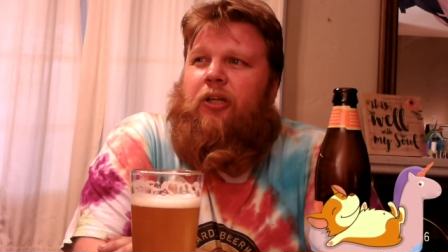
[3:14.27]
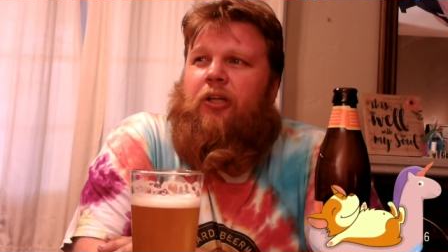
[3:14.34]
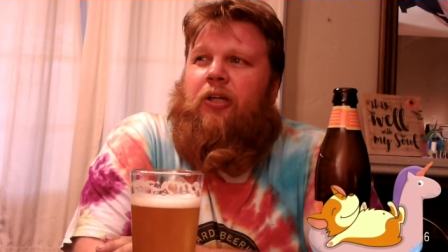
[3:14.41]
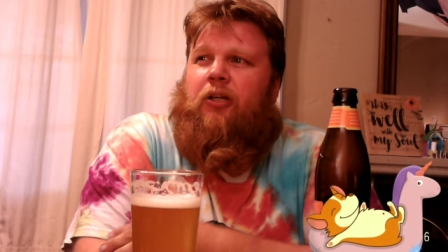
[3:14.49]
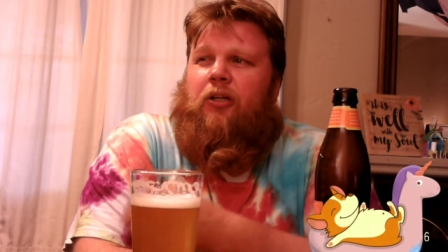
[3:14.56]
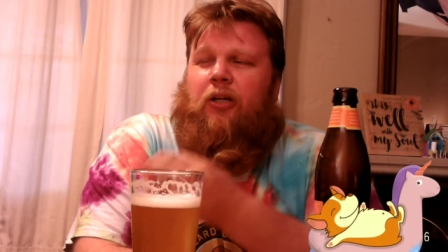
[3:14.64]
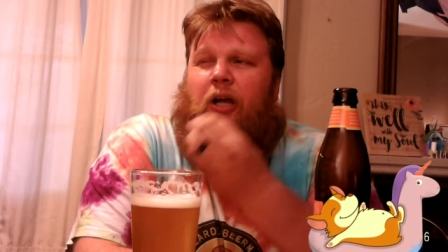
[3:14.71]

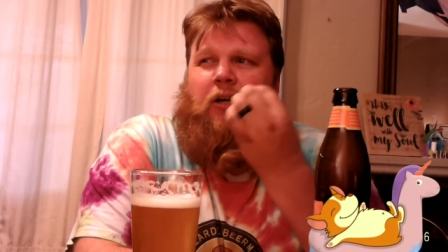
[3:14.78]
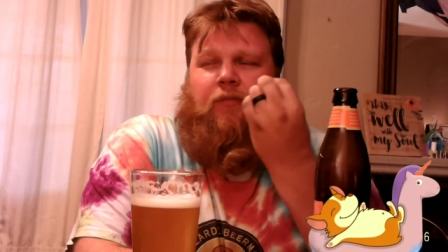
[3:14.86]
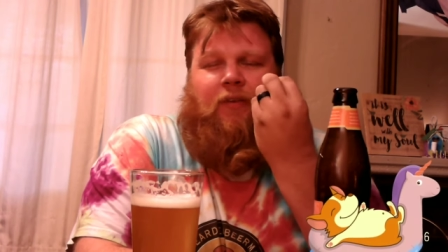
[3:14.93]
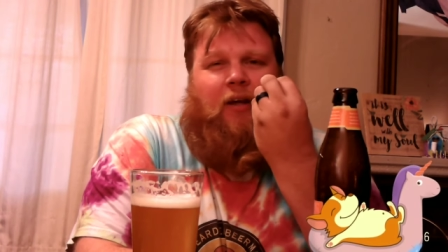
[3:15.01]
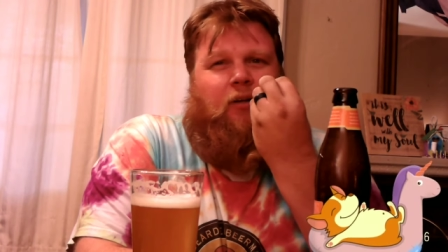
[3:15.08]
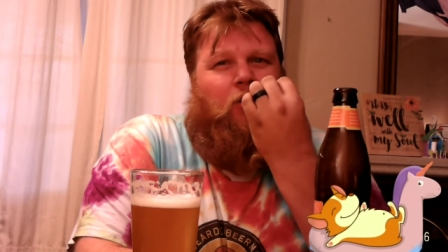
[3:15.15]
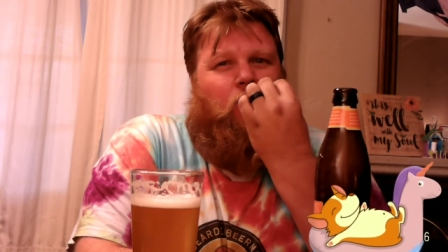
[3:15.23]
Getting a kind
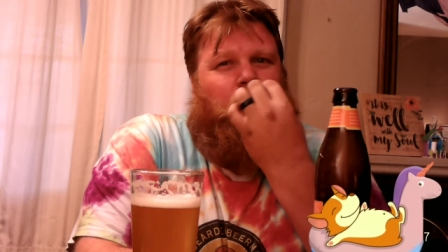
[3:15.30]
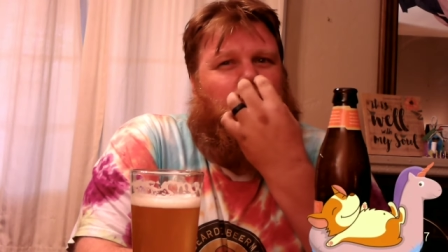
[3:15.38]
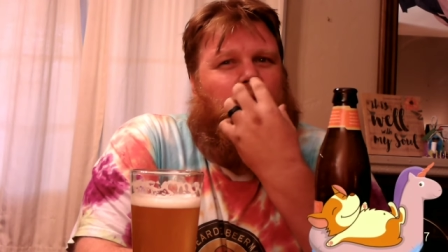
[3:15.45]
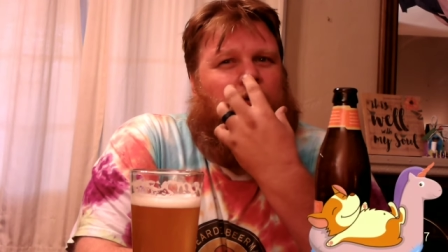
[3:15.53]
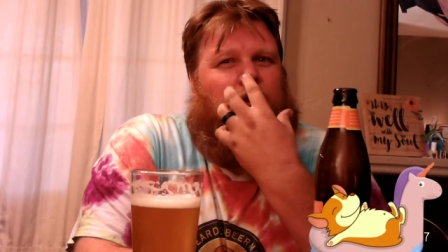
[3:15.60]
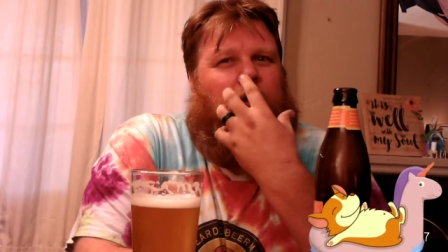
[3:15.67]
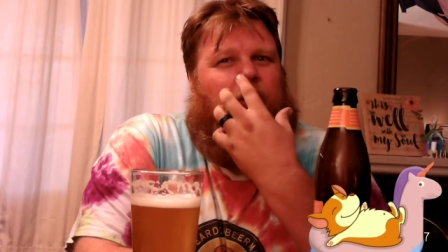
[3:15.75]
of that
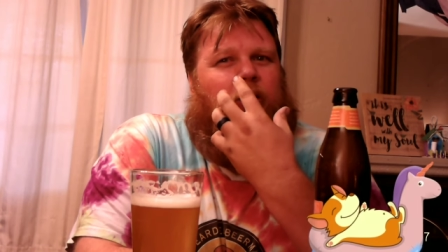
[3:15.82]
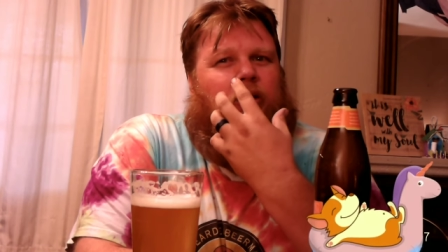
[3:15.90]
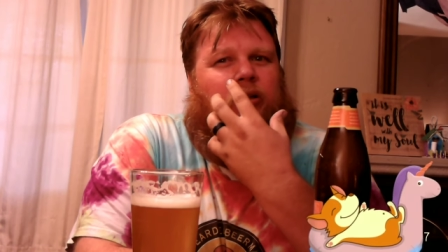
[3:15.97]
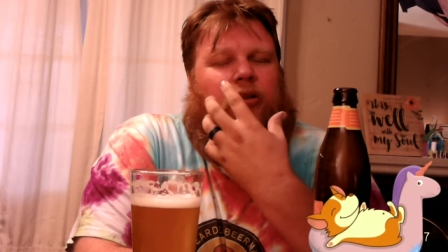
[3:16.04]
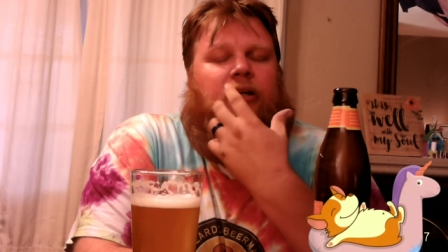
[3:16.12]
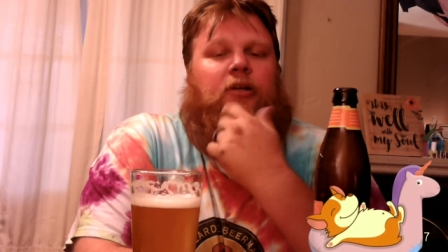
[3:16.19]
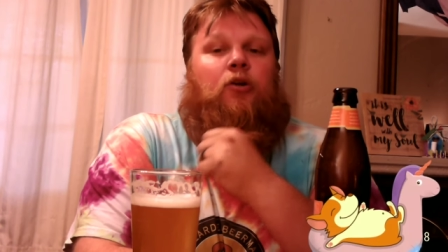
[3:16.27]

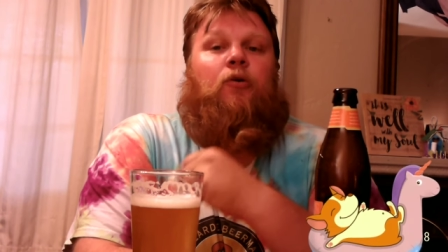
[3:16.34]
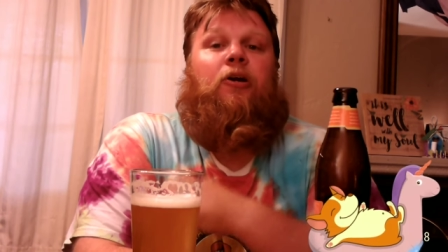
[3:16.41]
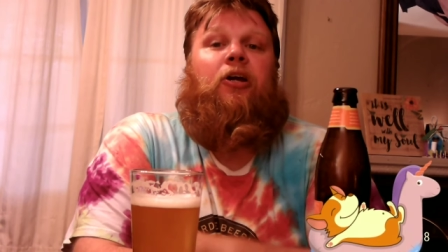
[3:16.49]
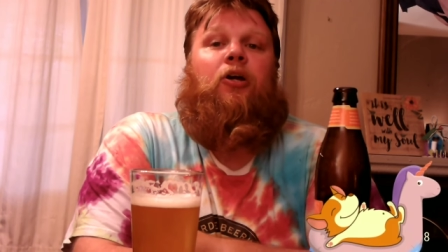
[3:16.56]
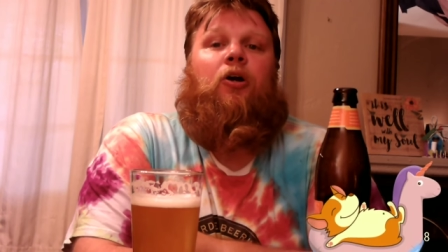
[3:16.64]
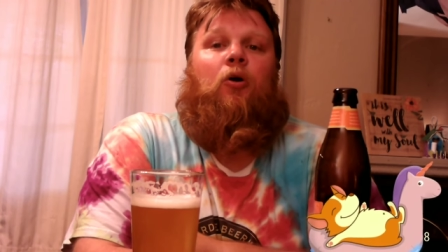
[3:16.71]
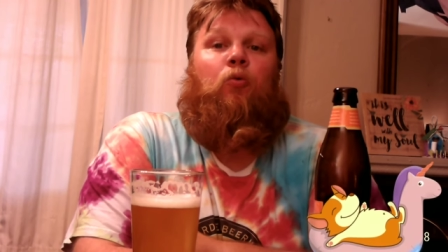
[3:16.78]
uh,
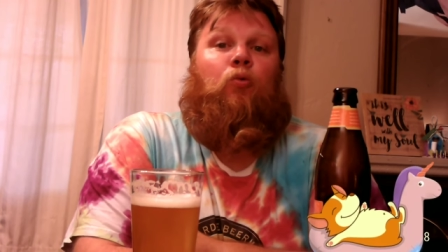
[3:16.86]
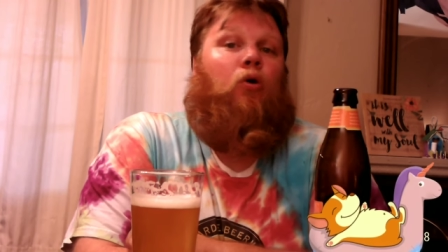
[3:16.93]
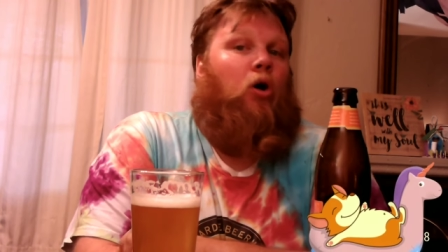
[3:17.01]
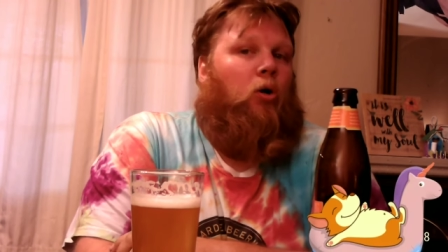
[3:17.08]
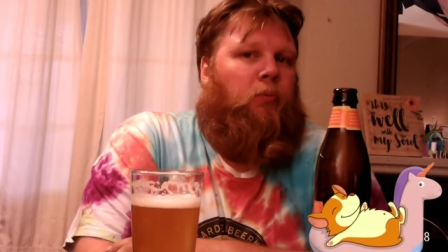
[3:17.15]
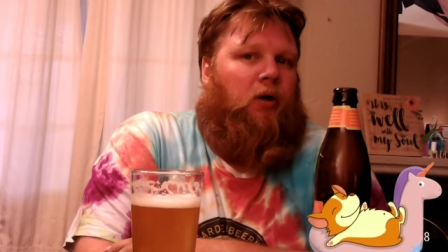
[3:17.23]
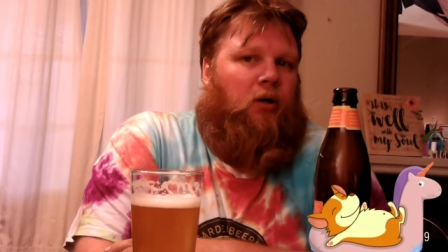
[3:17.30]
lingering
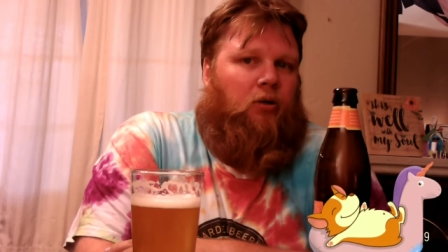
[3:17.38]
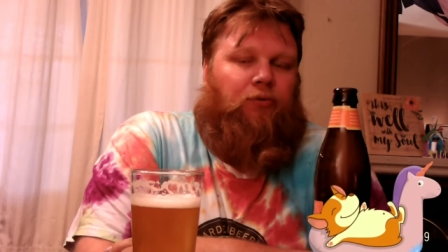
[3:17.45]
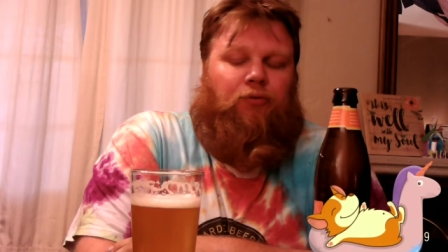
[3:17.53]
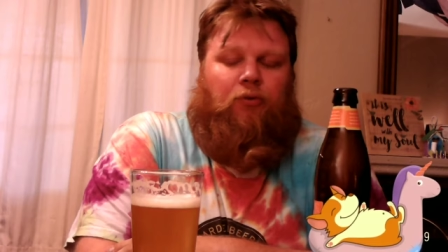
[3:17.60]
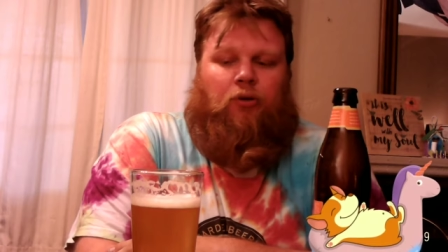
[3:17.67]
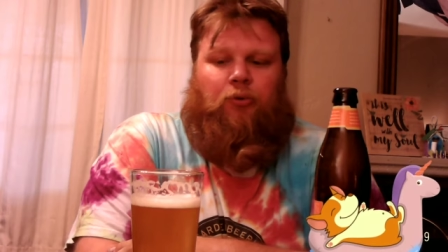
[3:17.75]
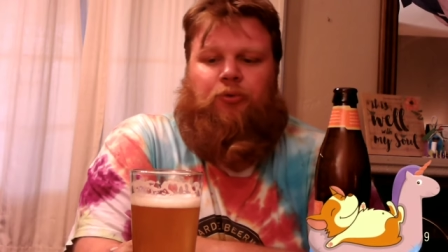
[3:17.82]
aroma of
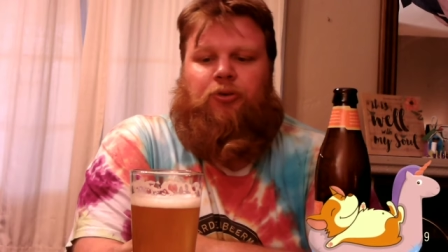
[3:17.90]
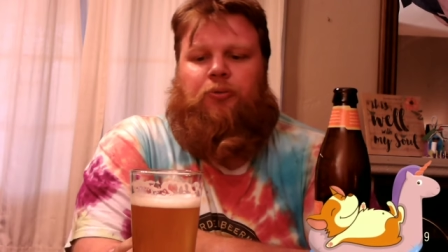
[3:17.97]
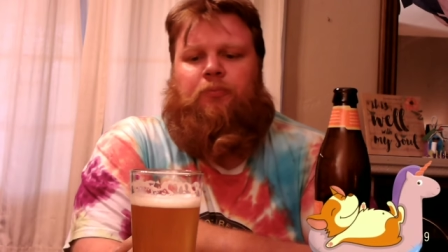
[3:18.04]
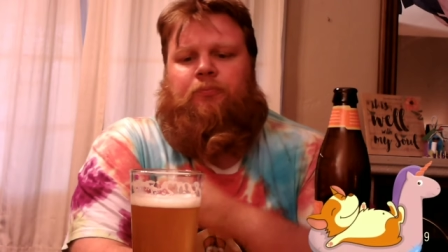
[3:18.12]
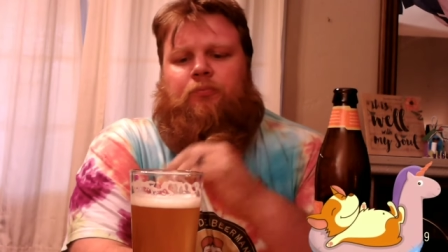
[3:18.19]
fruit.